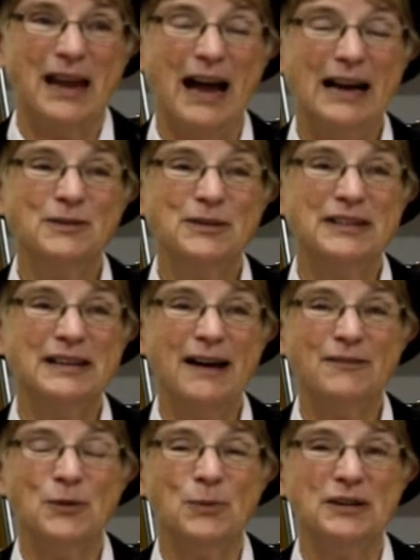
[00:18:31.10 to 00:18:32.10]
I was
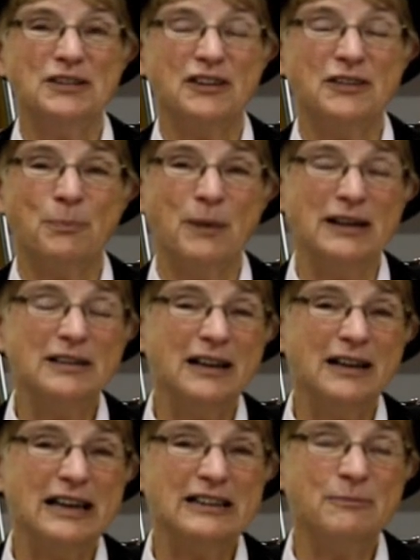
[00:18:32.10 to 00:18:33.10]
never one to spend a
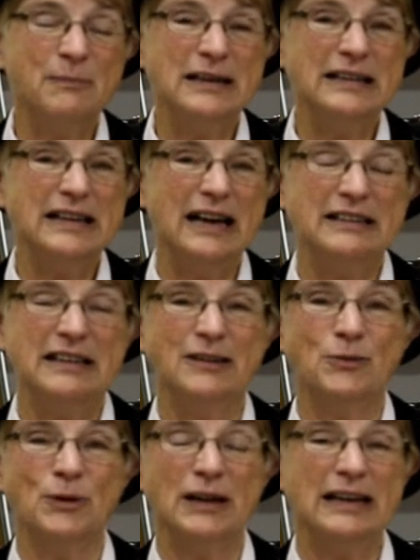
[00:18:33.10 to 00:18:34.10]
lot of money. I
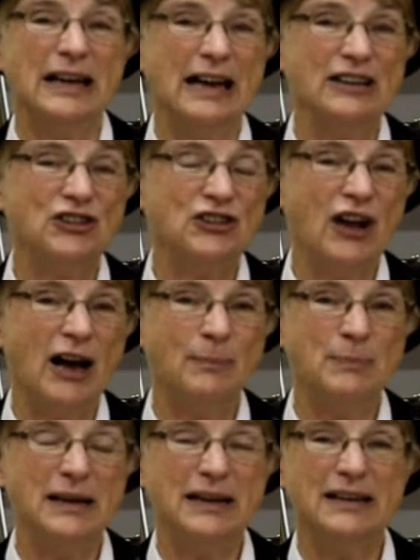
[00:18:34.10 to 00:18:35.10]
didn't really like
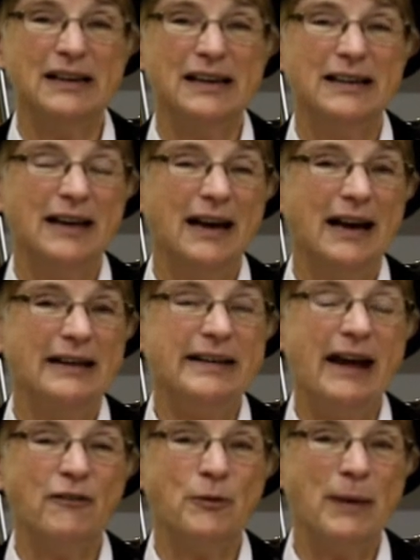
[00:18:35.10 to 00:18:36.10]
shopping. I
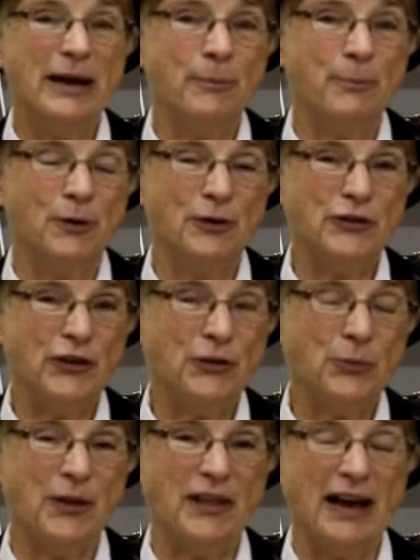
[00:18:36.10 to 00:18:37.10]
never made a
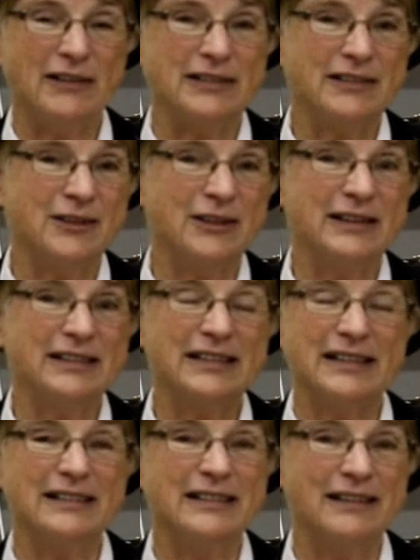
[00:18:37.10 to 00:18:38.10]
purchase without serious
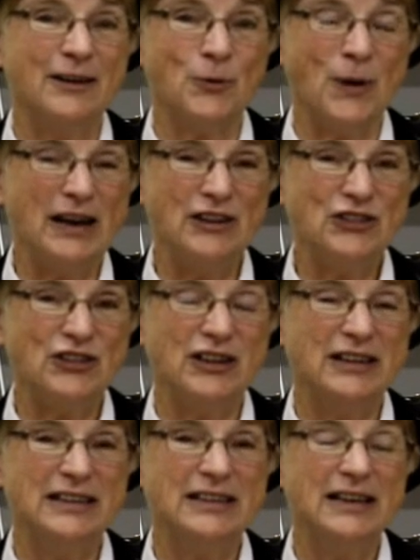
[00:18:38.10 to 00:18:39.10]

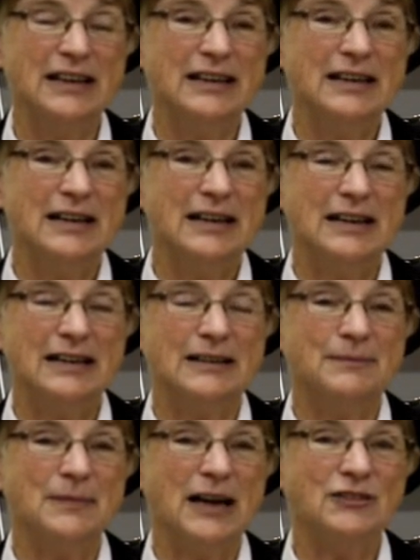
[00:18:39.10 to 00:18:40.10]
consideration.
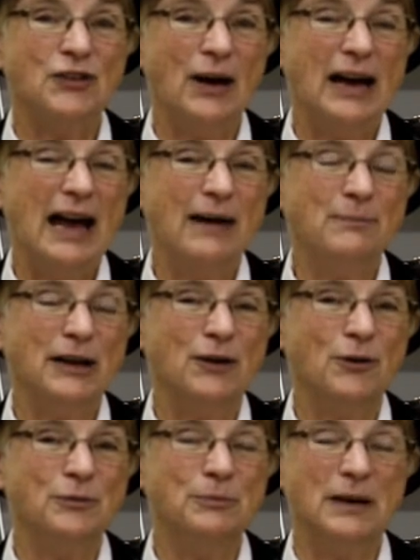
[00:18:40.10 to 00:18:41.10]
Um, and so I had my
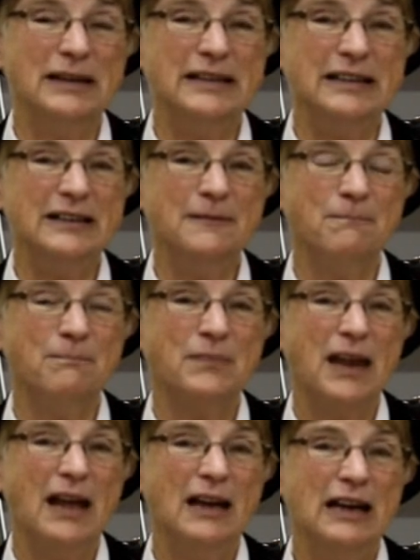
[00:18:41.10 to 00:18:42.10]
own money.
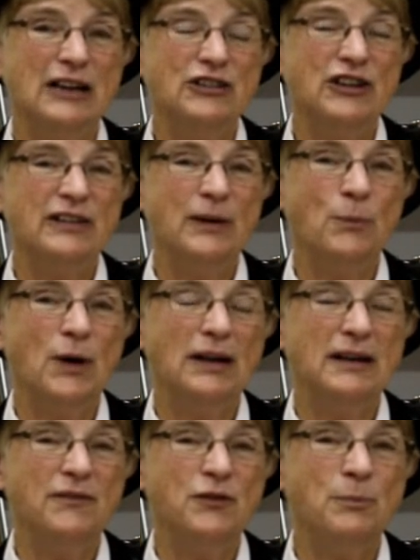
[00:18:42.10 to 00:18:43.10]
And she said,
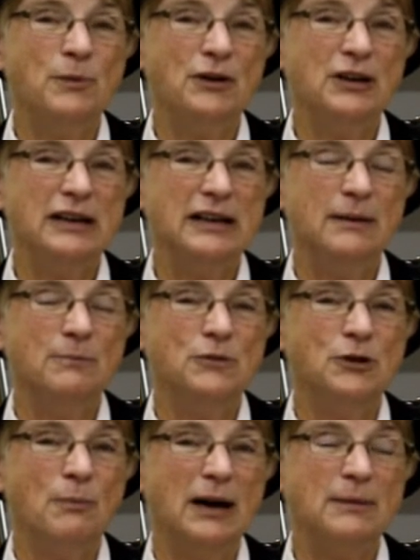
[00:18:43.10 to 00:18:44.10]
Well, if you marry him,
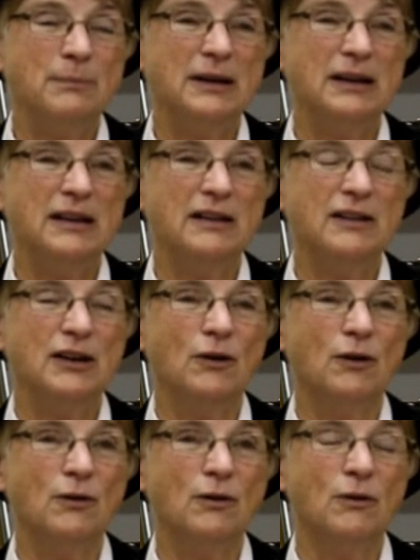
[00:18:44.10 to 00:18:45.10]
you might be
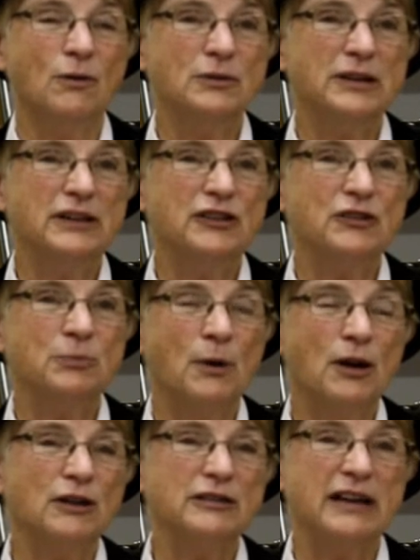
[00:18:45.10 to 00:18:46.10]
the only
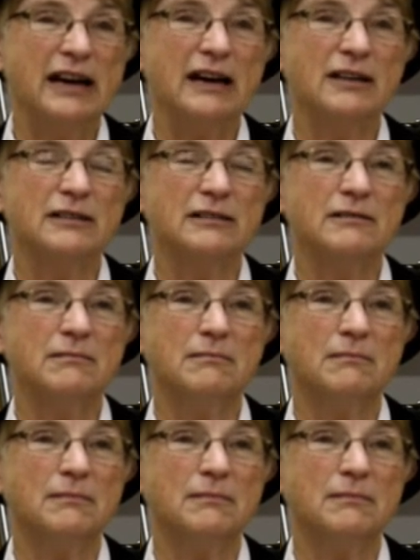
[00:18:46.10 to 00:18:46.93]
small town